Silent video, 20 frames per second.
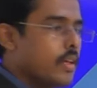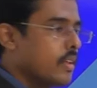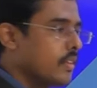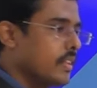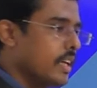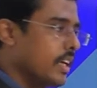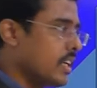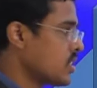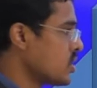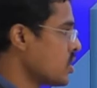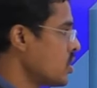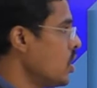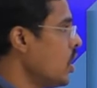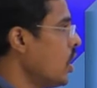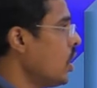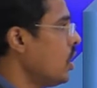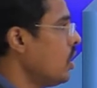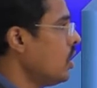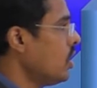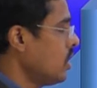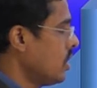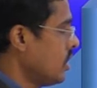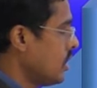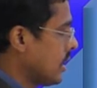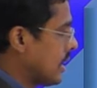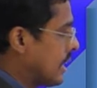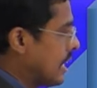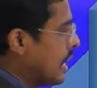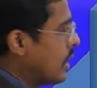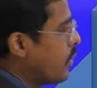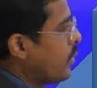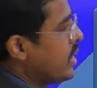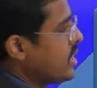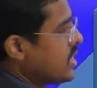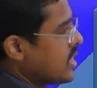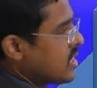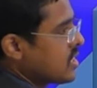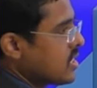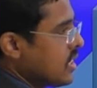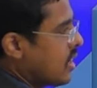There is no
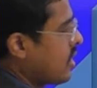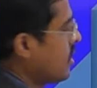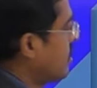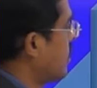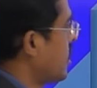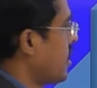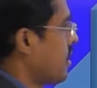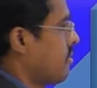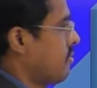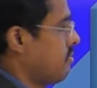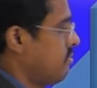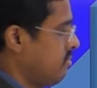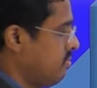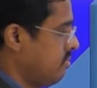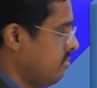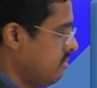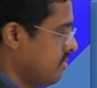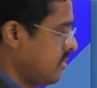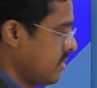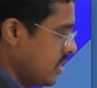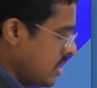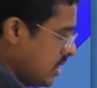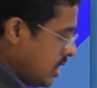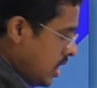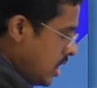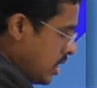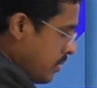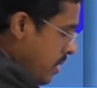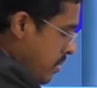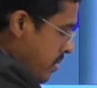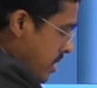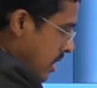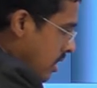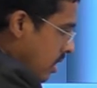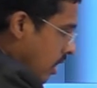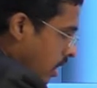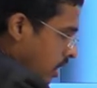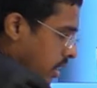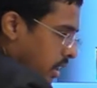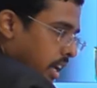curvatures are there. It may be
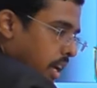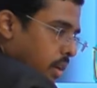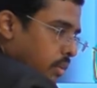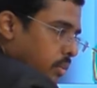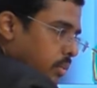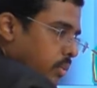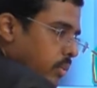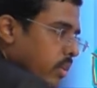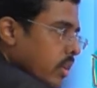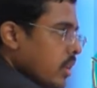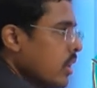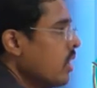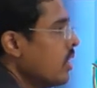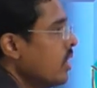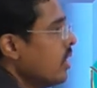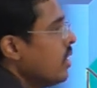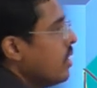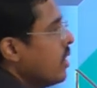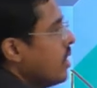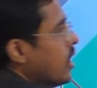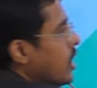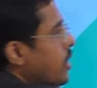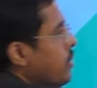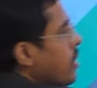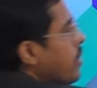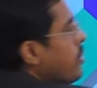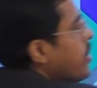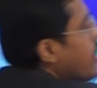concave. It may